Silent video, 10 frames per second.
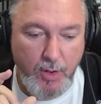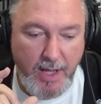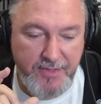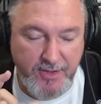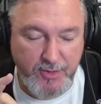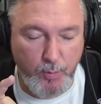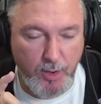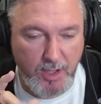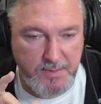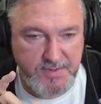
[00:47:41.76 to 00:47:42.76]
think the
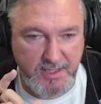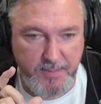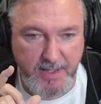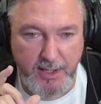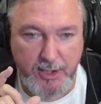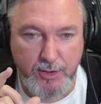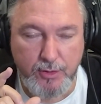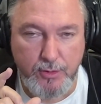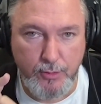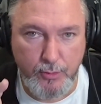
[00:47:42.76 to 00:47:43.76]
World Cup's going to be a
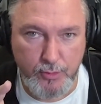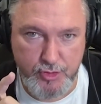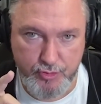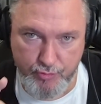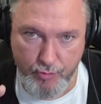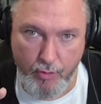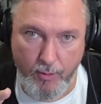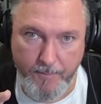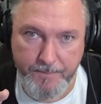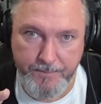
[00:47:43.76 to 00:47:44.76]
huge draw